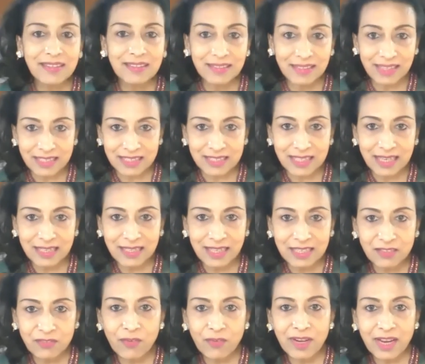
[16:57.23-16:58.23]
that,
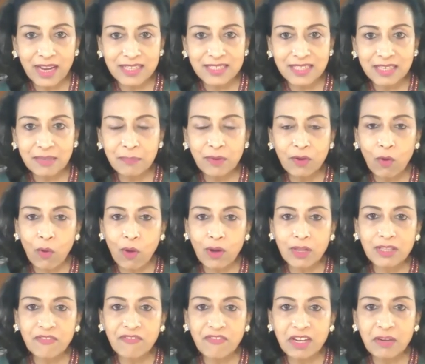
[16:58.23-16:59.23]
that's what I said.
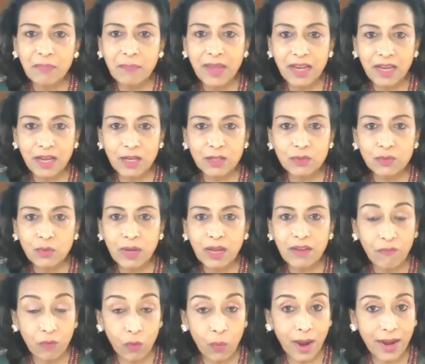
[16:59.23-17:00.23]
All the filmmakers who
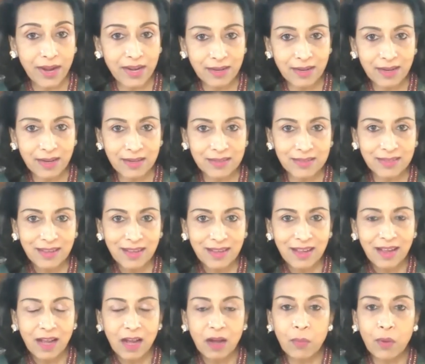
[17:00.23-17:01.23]
have no idea
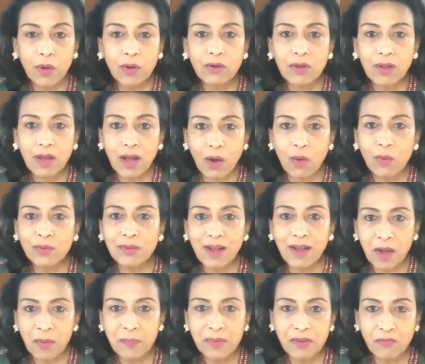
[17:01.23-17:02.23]
about how the
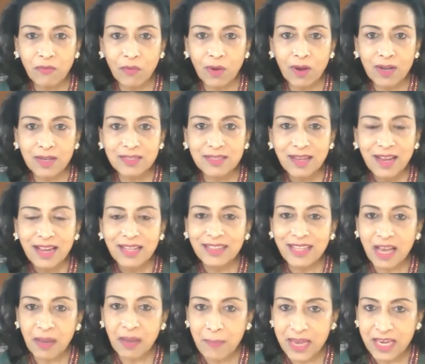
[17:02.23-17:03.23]
army works,
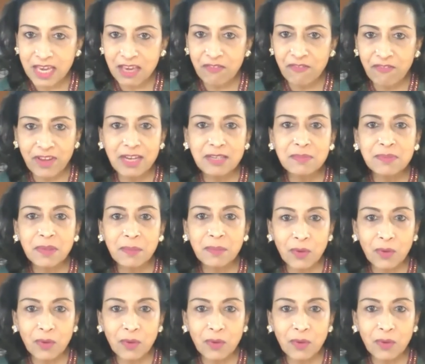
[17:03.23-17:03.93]
they are making films